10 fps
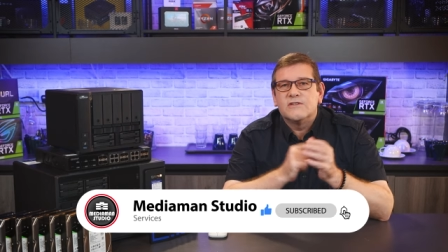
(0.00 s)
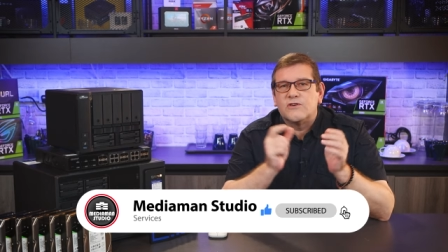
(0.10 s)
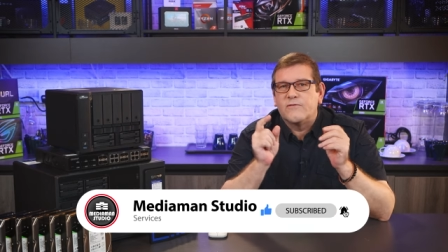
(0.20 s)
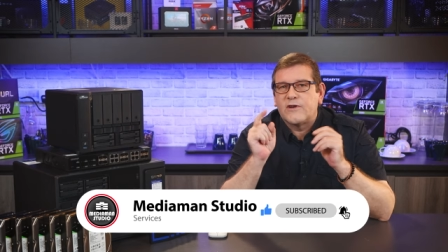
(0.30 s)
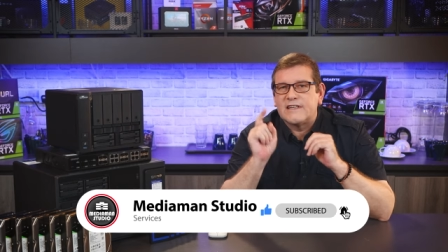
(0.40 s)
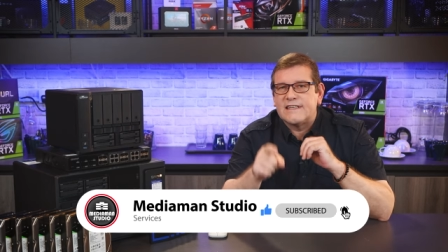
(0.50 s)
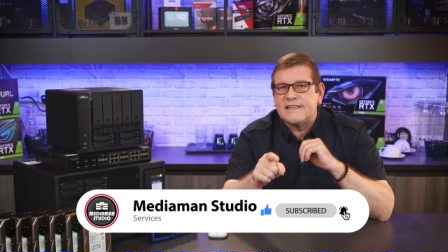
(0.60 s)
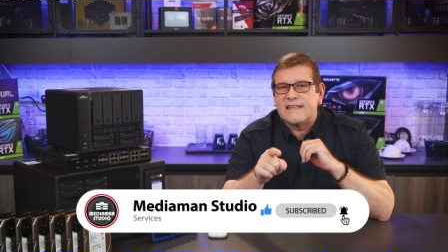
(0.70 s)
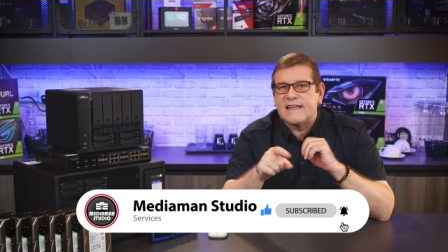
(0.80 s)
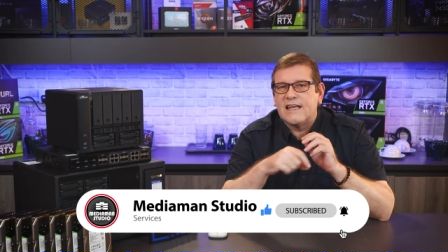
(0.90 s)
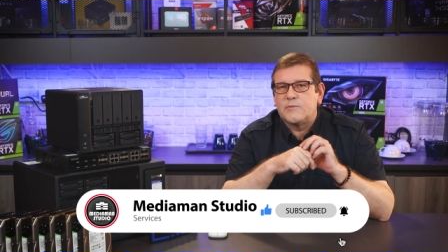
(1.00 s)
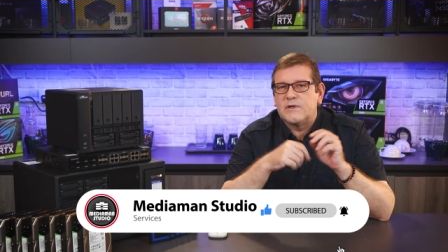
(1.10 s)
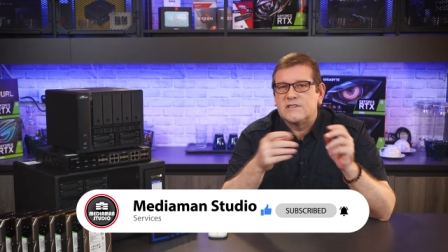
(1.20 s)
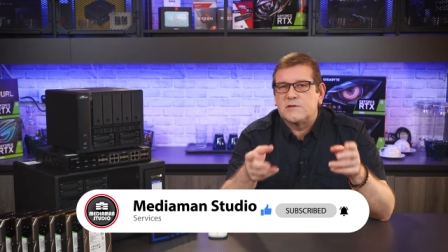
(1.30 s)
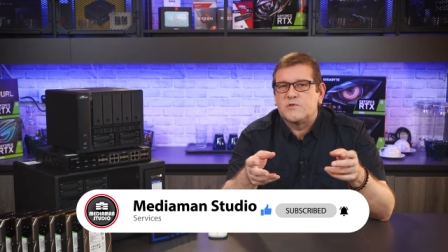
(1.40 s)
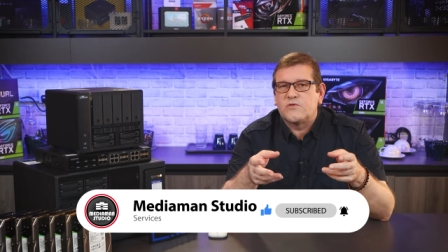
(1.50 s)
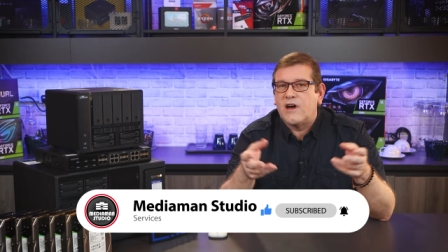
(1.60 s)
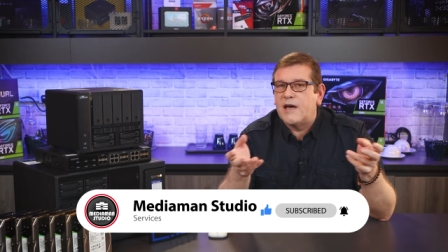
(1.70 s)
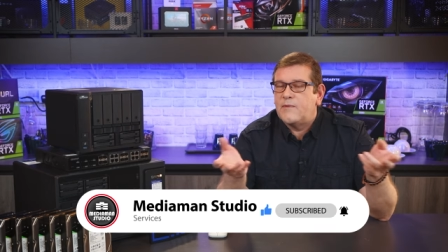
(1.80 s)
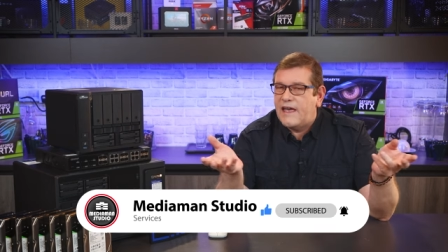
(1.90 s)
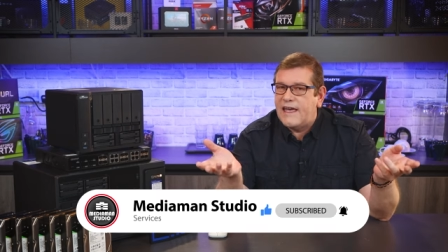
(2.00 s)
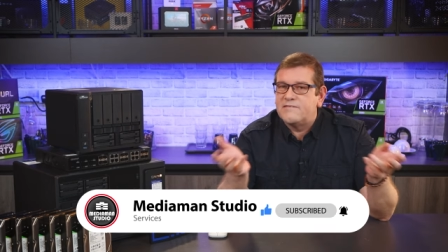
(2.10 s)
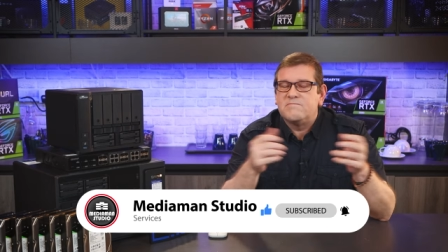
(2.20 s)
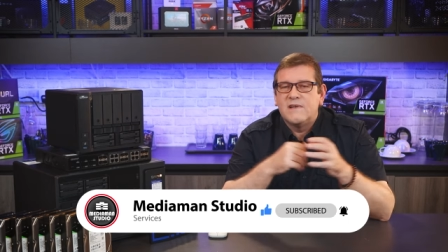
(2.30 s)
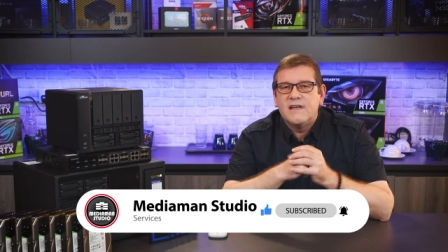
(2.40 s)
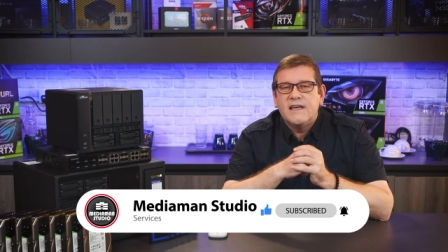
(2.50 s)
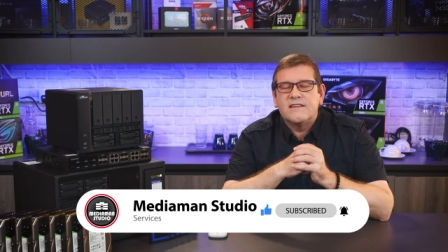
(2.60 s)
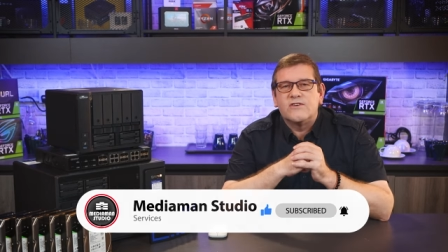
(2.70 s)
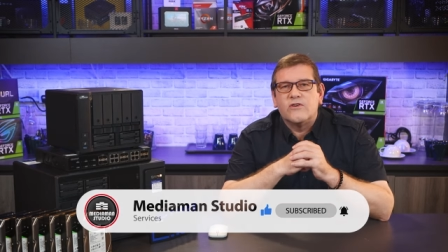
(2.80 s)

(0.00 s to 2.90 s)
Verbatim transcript: So don't forget to hit that like button, subscribe, and hit the